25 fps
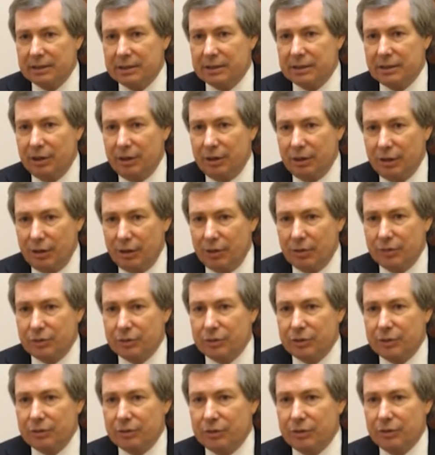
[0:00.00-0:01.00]
to go
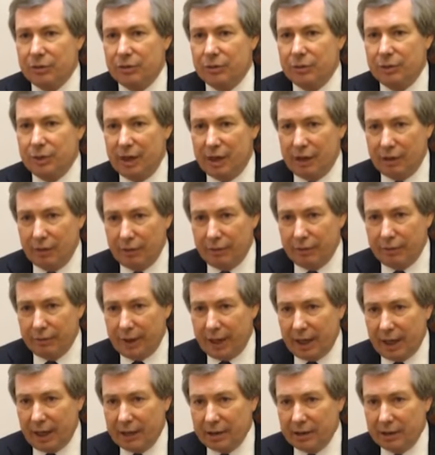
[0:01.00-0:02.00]
to
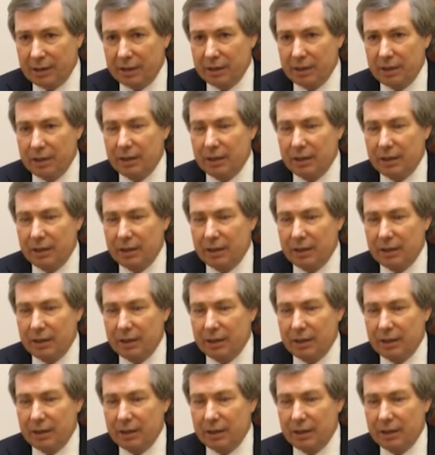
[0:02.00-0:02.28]
Yerevan,